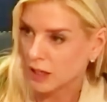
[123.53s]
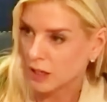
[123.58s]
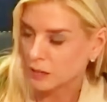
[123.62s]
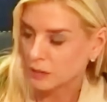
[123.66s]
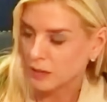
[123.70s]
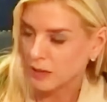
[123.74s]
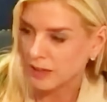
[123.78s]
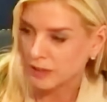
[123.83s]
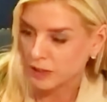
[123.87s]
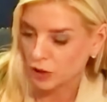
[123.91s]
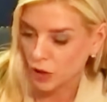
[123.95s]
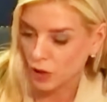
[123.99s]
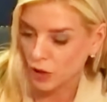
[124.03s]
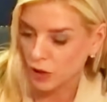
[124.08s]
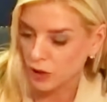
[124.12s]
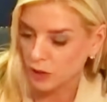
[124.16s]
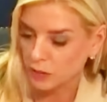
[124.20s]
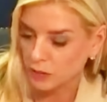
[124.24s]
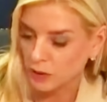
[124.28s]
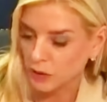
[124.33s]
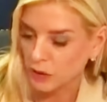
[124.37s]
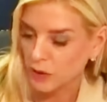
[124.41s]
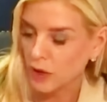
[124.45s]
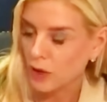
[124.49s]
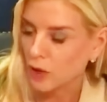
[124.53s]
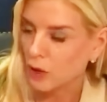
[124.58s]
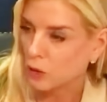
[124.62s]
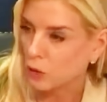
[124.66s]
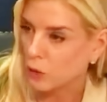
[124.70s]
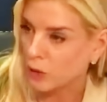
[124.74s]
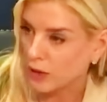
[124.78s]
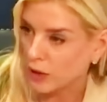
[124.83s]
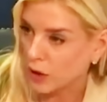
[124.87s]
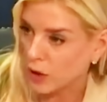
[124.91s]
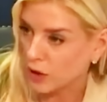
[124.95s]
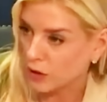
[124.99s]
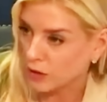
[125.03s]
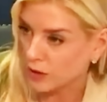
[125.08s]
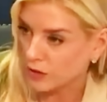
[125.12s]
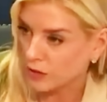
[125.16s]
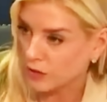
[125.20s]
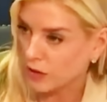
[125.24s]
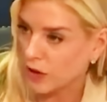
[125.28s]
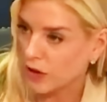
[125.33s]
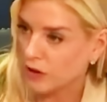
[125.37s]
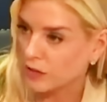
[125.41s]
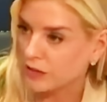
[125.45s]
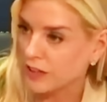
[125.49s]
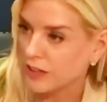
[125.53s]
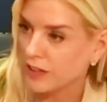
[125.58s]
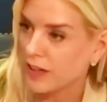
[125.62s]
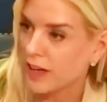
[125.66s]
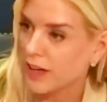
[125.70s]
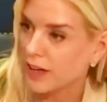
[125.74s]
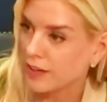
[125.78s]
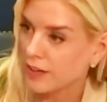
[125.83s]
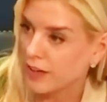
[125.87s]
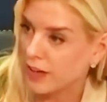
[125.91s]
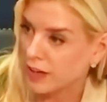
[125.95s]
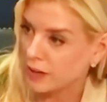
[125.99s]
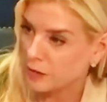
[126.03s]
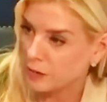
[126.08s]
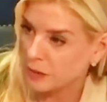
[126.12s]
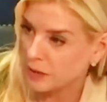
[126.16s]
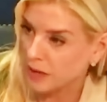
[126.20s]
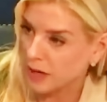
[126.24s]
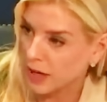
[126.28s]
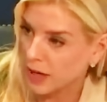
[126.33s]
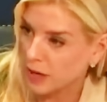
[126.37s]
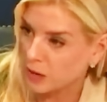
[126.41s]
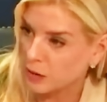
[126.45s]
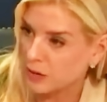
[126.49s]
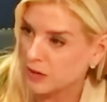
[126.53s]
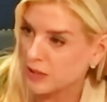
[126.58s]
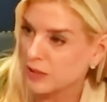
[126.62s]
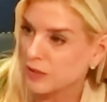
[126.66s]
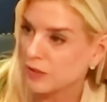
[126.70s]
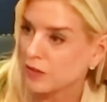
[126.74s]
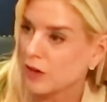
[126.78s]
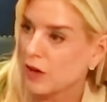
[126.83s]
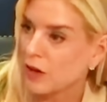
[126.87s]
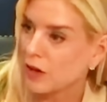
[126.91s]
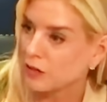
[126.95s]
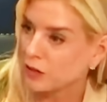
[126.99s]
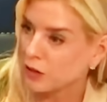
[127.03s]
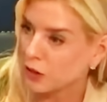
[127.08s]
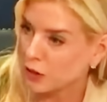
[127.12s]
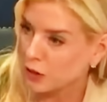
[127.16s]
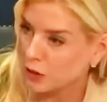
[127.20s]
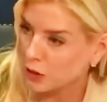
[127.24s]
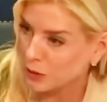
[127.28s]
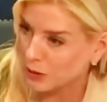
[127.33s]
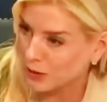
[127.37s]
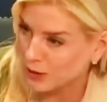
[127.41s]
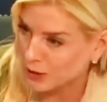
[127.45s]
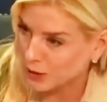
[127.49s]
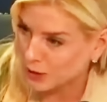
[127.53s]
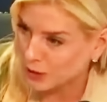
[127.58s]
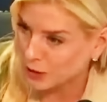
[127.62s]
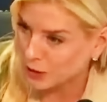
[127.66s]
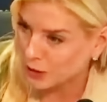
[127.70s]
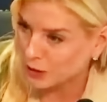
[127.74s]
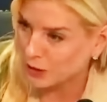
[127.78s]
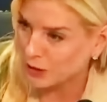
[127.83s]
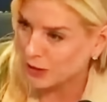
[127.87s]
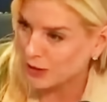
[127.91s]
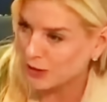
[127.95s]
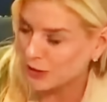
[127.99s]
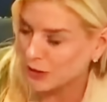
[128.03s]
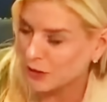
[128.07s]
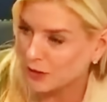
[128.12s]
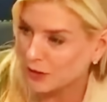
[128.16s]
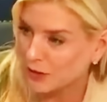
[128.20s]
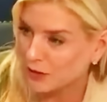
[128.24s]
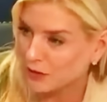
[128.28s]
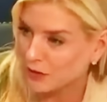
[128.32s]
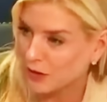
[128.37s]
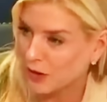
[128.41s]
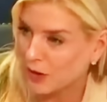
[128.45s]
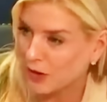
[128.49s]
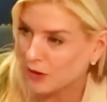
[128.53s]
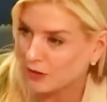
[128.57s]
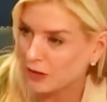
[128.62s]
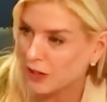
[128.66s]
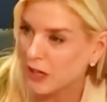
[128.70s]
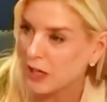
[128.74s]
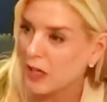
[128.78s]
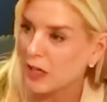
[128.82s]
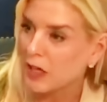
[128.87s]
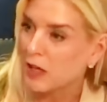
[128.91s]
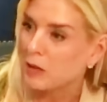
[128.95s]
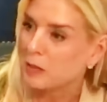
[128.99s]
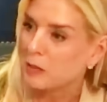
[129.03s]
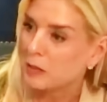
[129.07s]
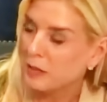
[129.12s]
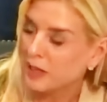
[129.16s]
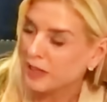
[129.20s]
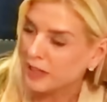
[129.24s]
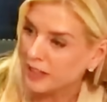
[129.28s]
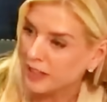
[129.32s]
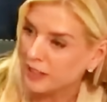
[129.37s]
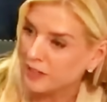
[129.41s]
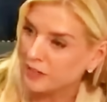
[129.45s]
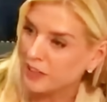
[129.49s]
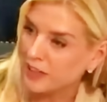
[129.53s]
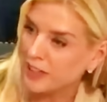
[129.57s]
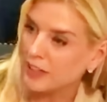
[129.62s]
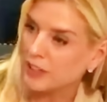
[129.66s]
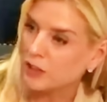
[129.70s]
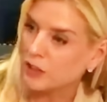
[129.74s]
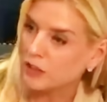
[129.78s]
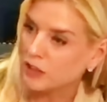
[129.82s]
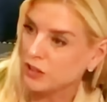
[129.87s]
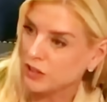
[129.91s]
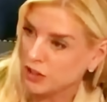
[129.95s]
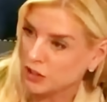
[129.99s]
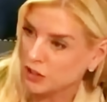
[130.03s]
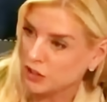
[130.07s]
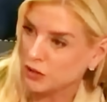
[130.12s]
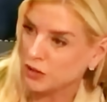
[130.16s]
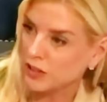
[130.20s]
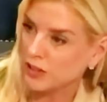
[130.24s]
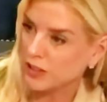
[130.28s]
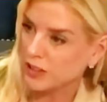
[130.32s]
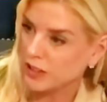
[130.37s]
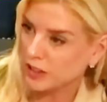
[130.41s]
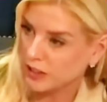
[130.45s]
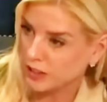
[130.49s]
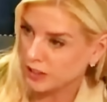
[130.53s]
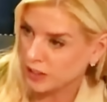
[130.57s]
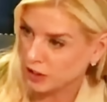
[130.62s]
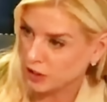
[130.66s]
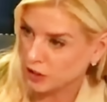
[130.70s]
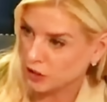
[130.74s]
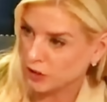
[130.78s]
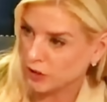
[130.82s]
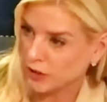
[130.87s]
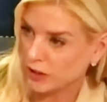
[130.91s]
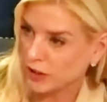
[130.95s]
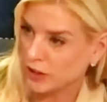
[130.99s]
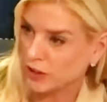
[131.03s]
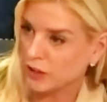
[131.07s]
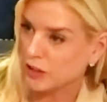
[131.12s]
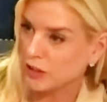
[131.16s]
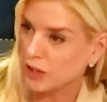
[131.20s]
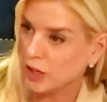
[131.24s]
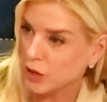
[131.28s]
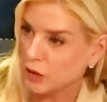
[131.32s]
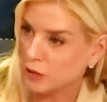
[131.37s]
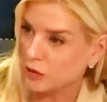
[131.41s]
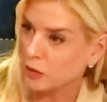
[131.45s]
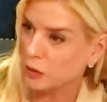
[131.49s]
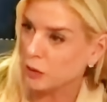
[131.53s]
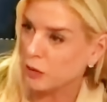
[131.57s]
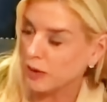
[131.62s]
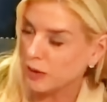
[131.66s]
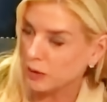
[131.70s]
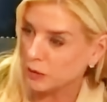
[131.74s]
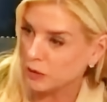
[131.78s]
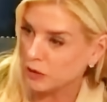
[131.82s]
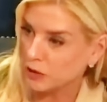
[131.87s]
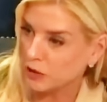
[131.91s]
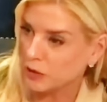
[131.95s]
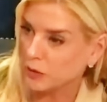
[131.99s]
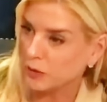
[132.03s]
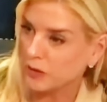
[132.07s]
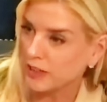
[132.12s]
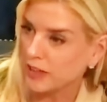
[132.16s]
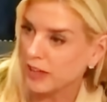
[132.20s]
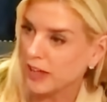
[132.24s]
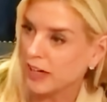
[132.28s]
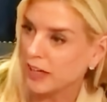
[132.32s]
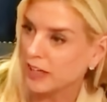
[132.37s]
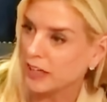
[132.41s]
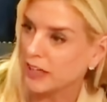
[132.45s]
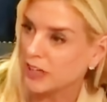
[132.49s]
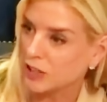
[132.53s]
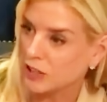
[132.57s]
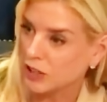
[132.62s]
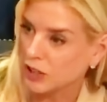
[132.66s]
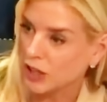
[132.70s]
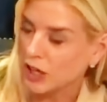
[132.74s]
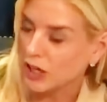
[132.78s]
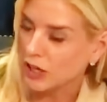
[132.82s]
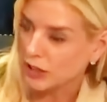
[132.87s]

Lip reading: It's horrible. We are involved in that. The FBI was involved. Our U.S. attorneys are involved. Many of these are district to district. So the way we're doing that is,